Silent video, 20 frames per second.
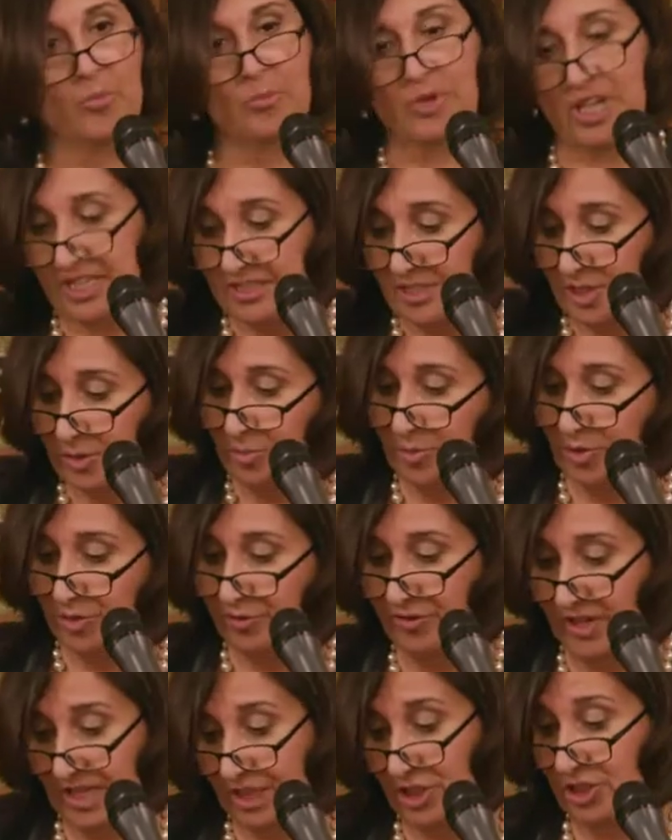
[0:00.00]
But as a
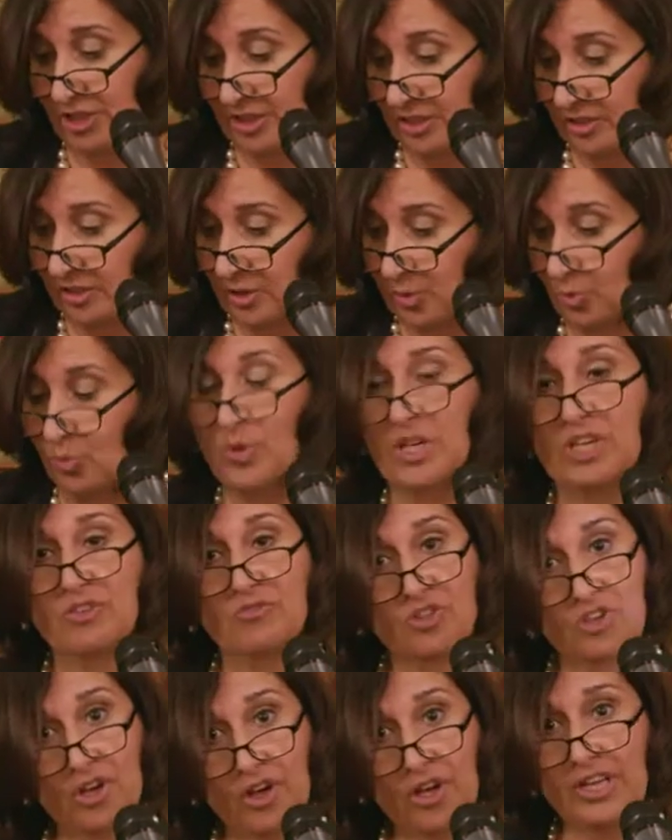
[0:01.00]
profession, we
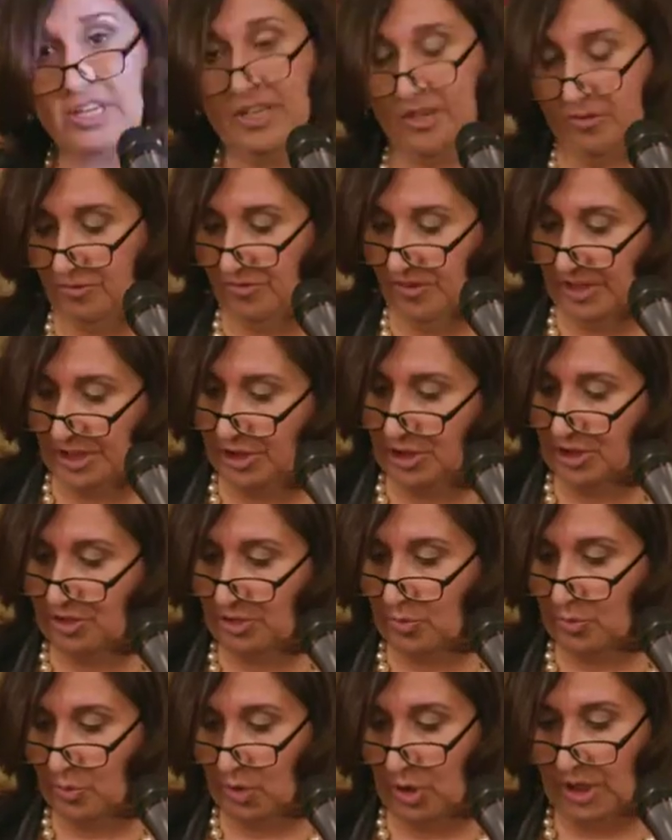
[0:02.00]
have not yet finished
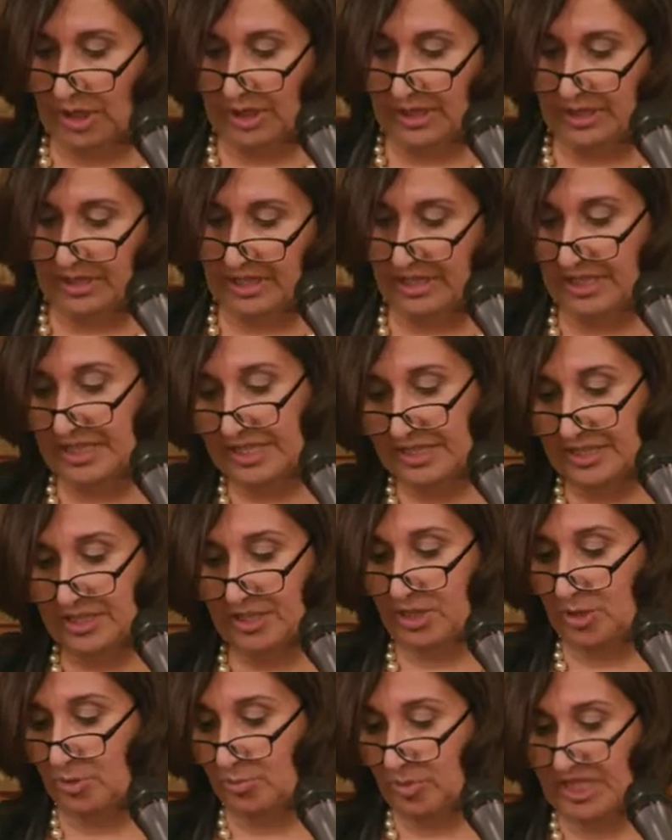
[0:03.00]
the work that
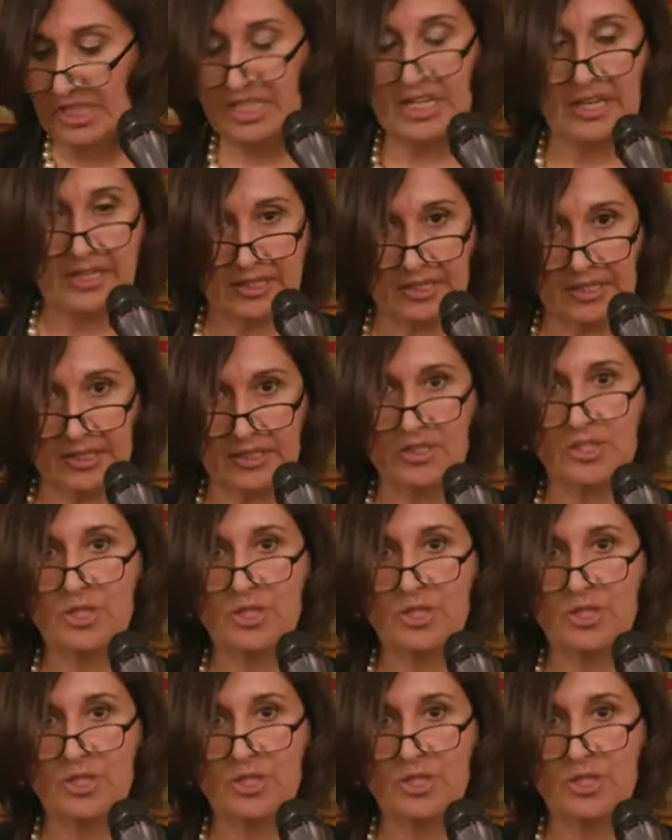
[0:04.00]
needs to be done